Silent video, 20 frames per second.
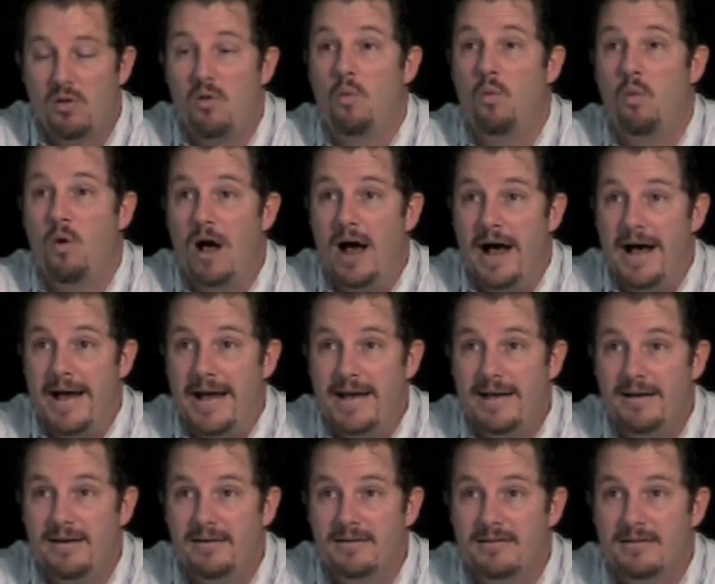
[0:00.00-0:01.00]

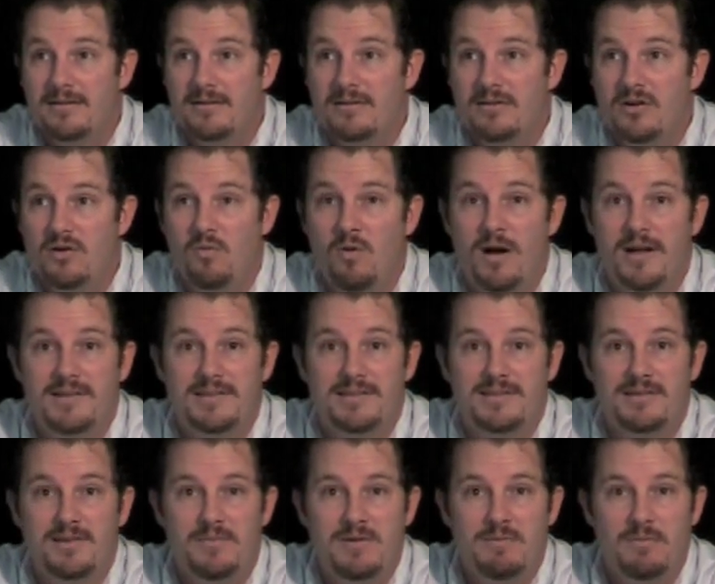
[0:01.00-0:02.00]
why, who
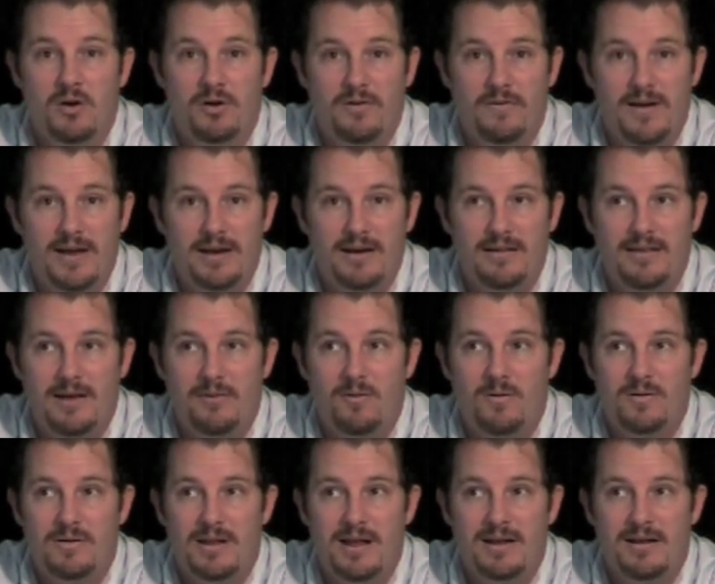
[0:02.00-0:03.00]
wants to be motivated, they
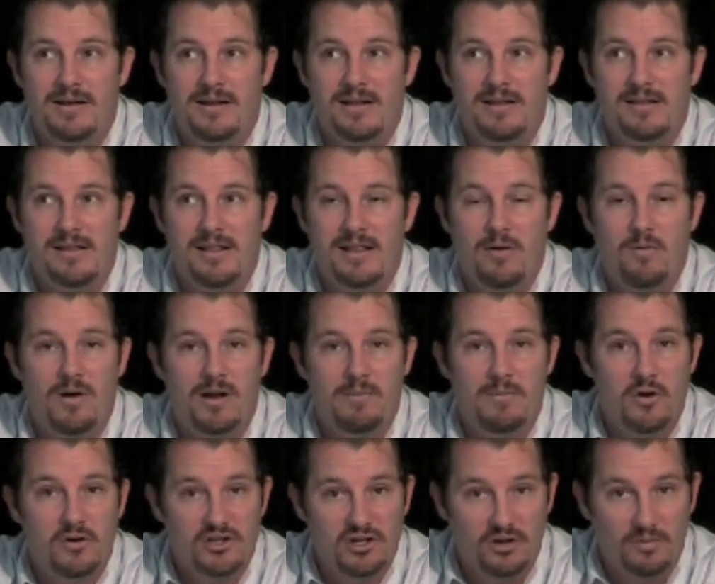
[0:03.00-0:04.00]
want
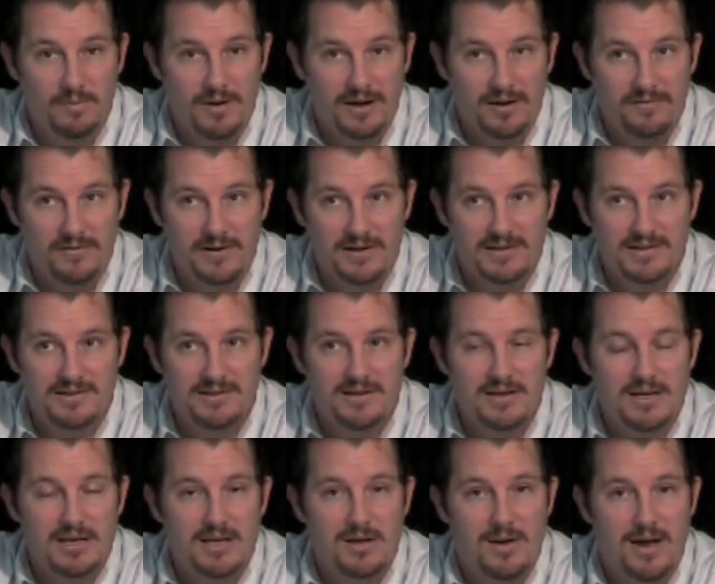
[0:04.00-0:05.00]
emotional benefits.
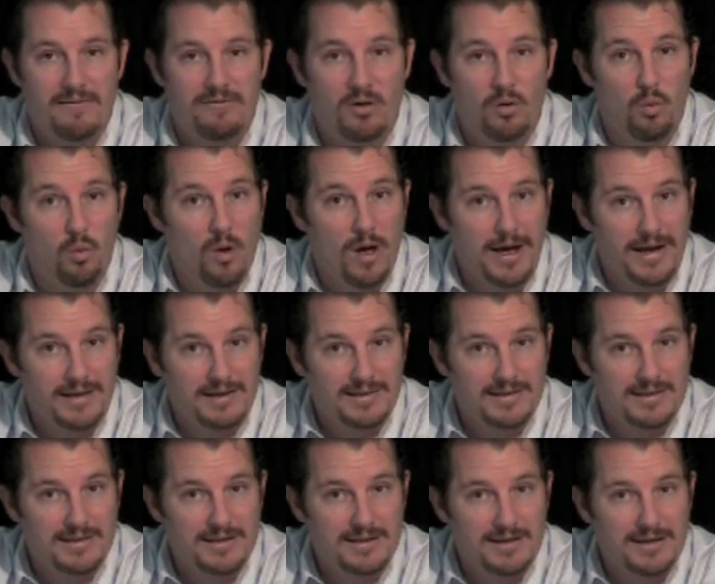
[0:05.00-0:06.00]
You have the
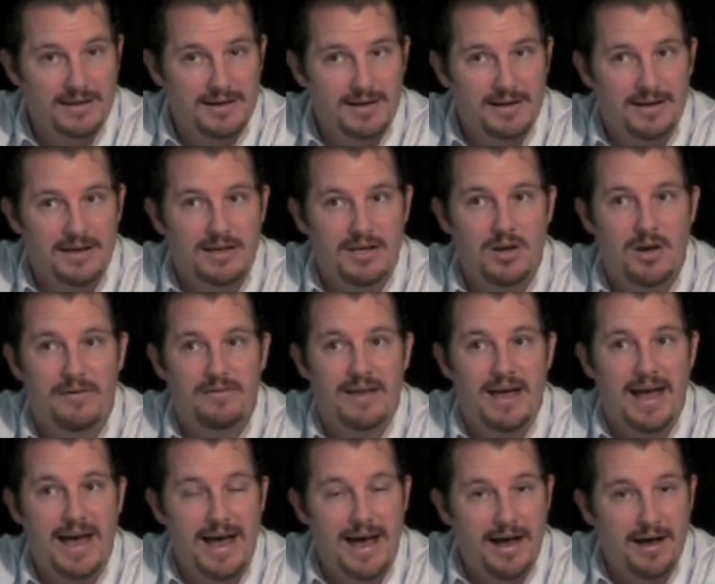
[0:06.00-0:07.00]
what, you have the
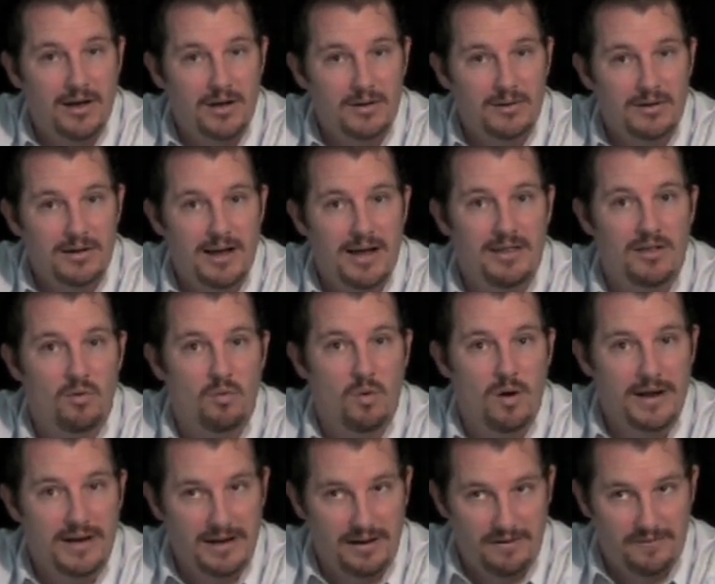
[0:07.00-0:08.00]
how, and the
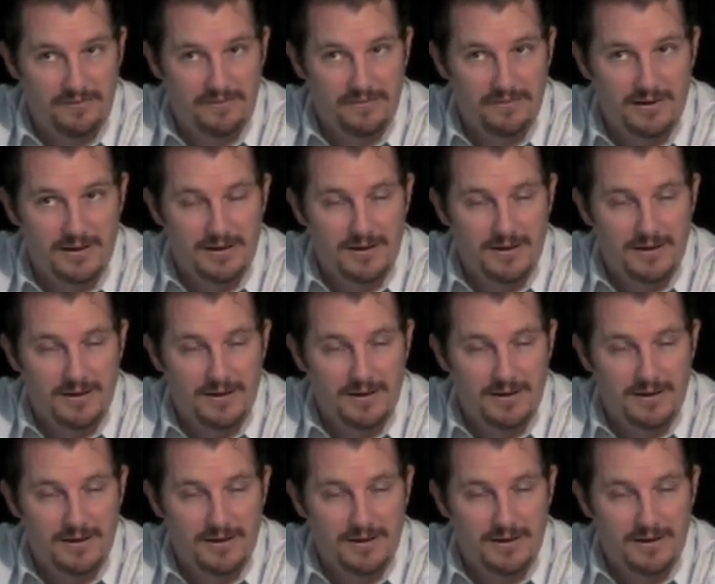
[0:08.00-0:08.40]
what if.